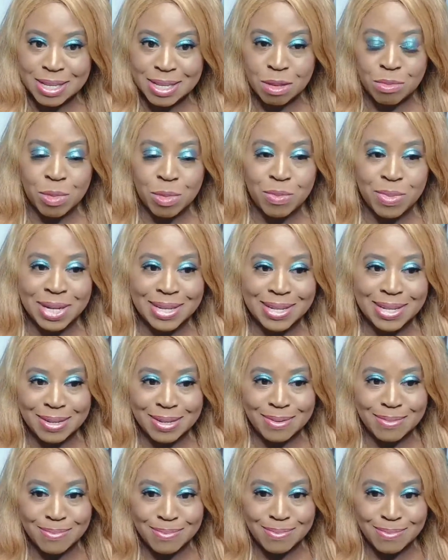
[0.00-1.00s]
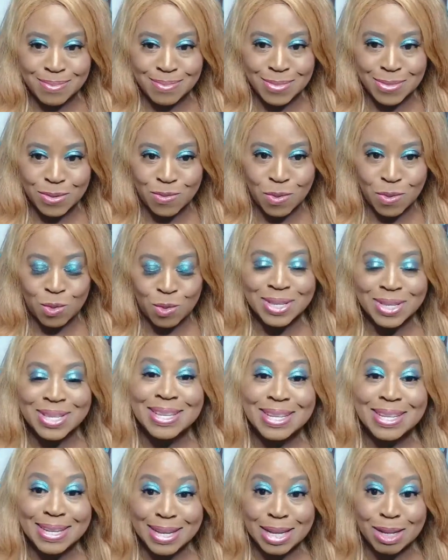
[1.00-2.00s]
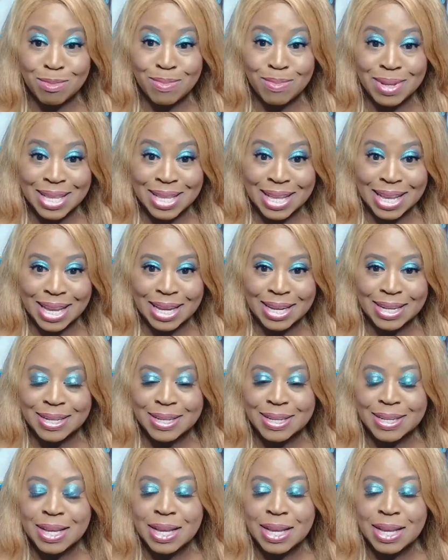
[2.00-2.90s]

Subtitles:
I'm putting quotes, complain,